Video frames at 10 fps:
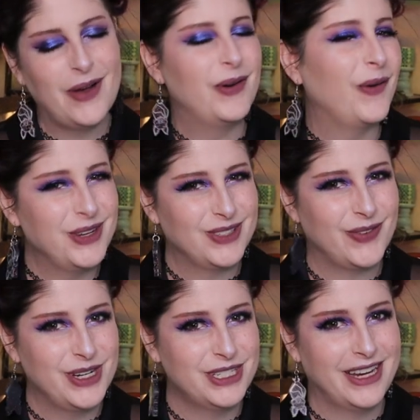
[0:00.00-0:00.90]
I would always
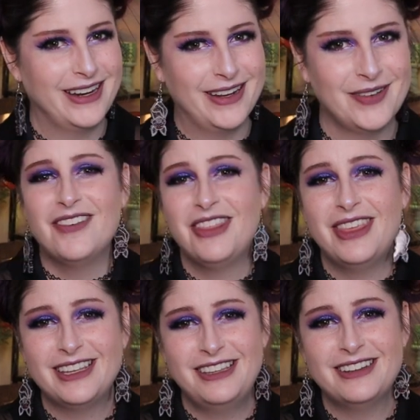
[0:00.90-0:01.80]
appreciate it. But
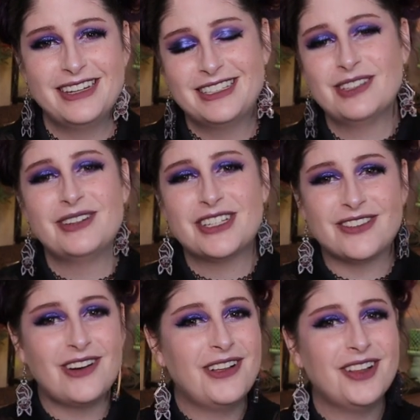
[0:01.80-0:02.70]
thank you guys so much
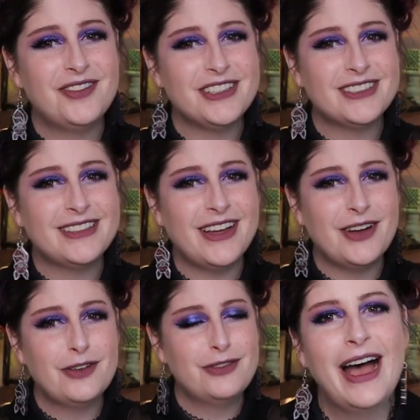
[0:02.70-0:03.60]
for all of your
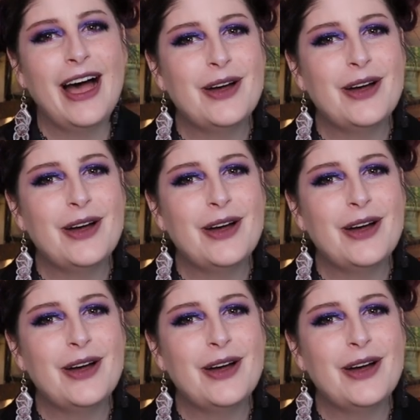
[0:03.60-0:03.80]
love.